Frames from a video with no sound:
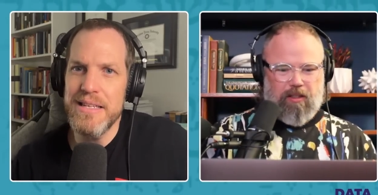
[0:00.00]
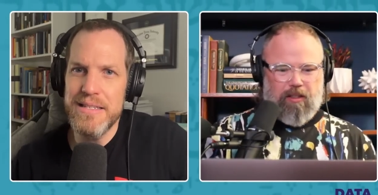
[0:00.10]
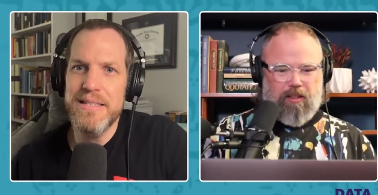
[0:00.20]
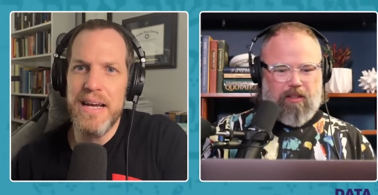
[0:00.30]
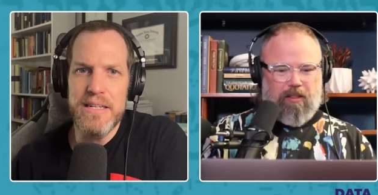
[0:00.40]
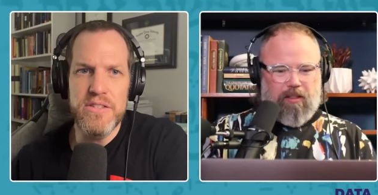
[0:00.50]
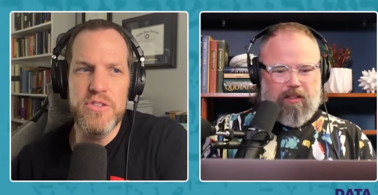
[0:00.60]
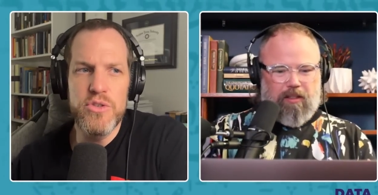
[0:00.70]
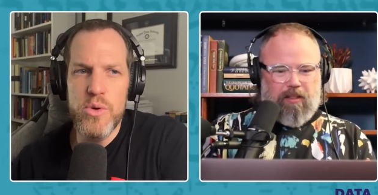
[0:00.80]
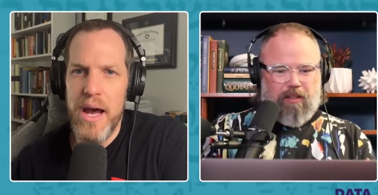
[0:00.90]
Speaker 1: these sites
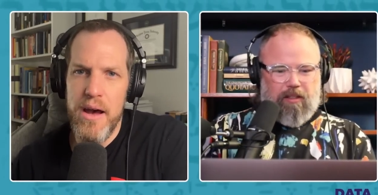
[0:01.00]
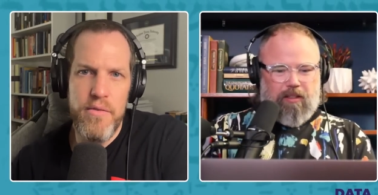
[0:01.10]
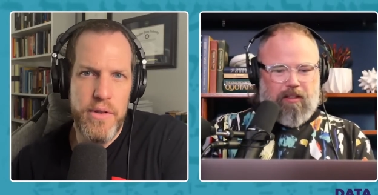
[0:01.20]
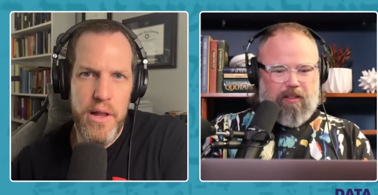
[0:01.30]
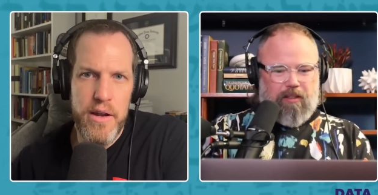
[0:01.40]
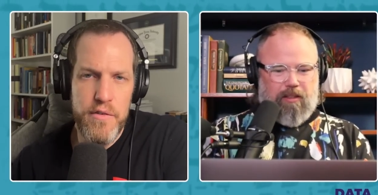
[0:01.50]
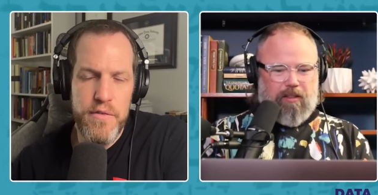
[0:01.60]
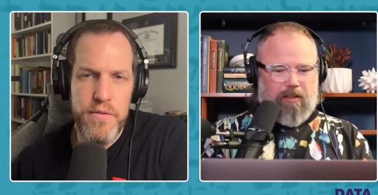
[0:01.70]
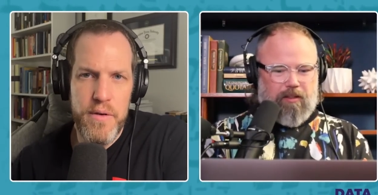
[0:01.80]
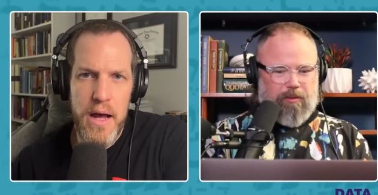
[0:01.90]
do have a lot
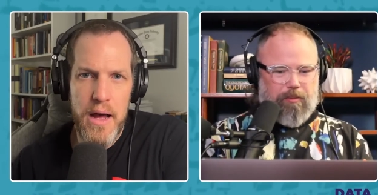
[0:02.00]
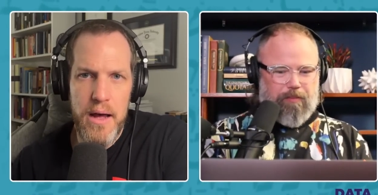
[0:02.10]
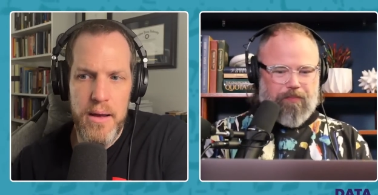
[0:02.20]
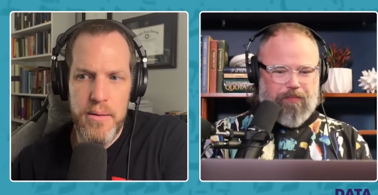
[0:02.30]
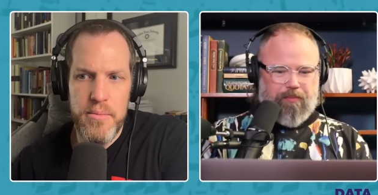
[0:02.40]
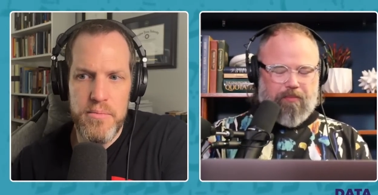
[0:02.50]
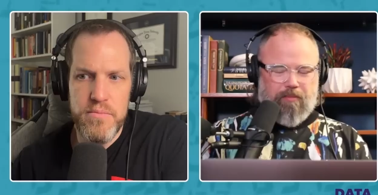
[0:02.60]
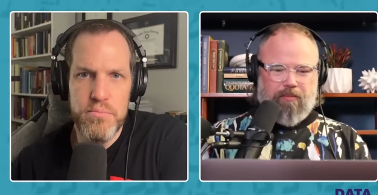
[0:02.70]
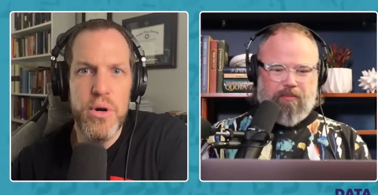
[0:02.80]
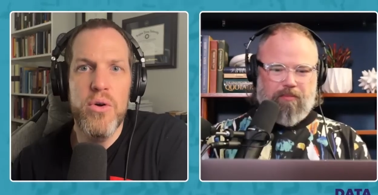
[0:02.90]
of uh,
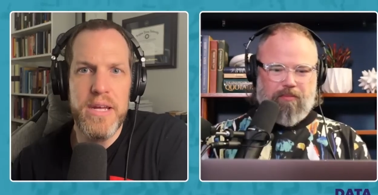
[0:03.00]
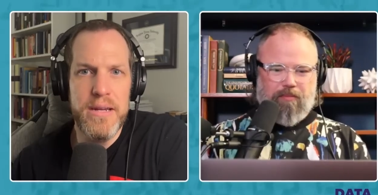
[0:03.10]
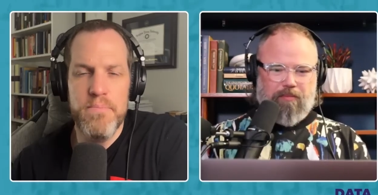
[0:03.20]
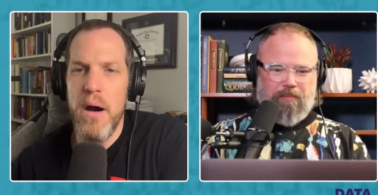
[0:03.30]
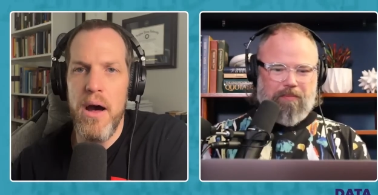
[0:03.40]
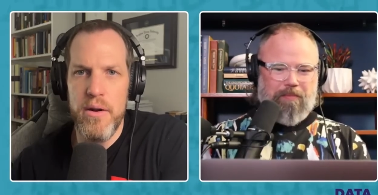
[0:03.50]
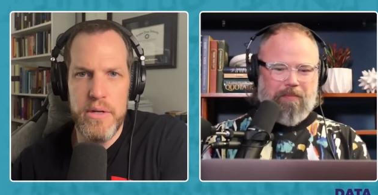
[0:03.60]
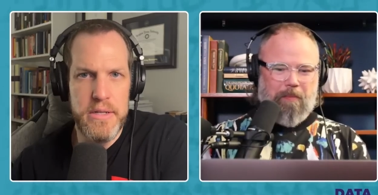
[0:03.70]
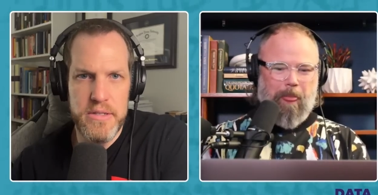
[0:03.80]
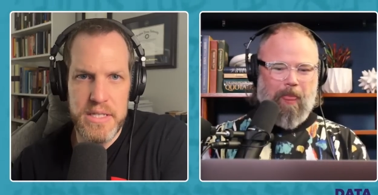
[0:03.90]
broken
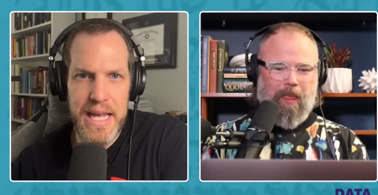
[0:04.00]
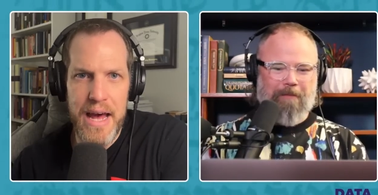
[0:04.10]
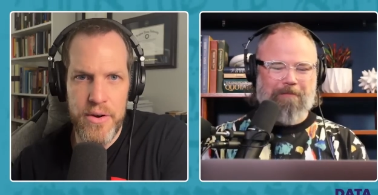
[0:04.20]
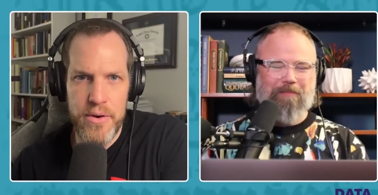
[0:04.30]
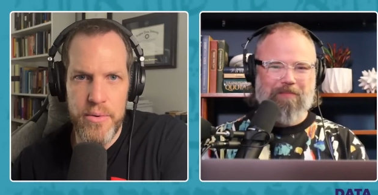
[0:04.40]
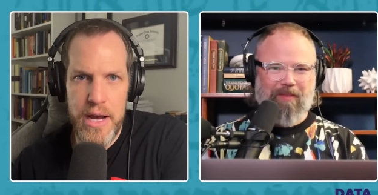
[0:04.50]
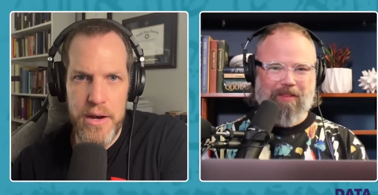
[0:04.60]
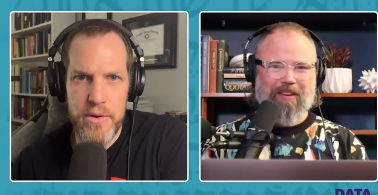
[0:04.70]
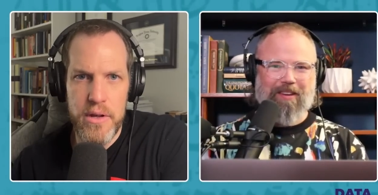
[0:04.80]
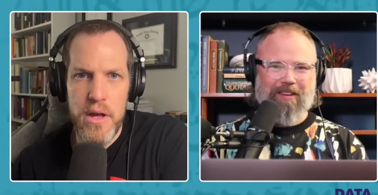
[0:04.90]
pottery just scattered
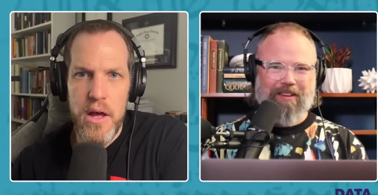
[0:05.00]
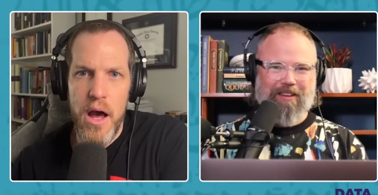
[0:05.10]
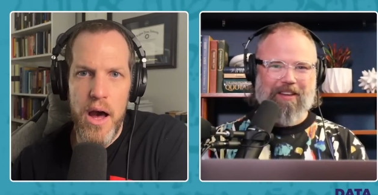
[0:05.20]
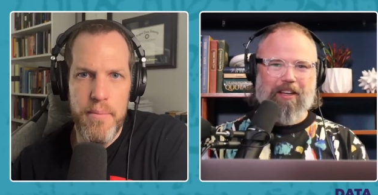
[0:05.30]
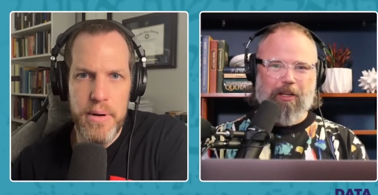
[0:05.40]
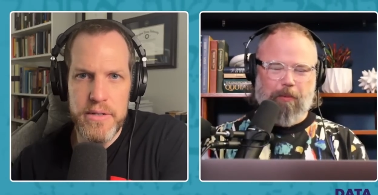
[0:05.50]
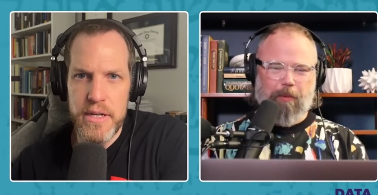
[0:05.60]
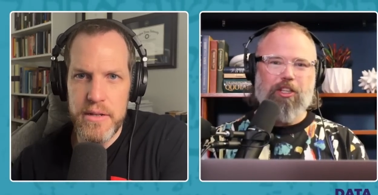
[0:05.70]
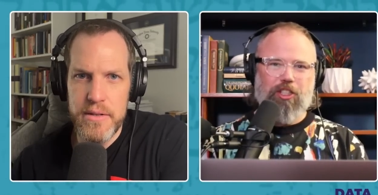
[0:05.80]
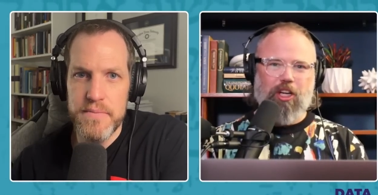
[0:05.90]
around. Uh, want
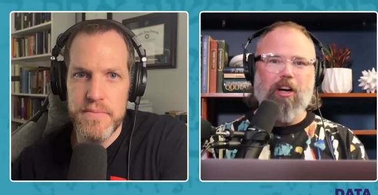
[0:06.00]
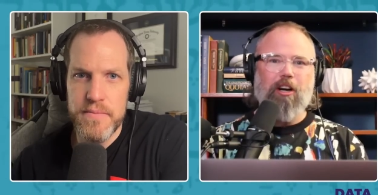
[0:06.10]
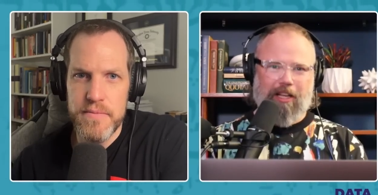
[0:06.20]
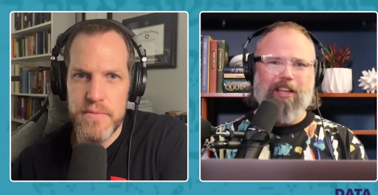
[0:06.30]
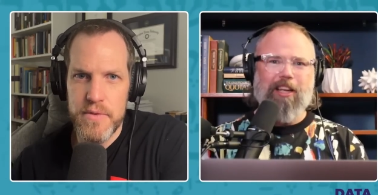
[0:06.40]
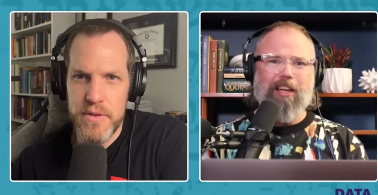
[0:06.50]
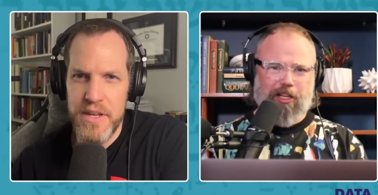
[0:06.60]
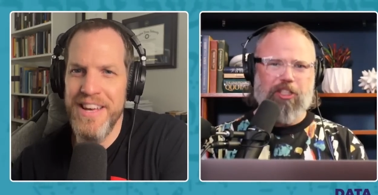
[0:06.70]
a shard? I can get you a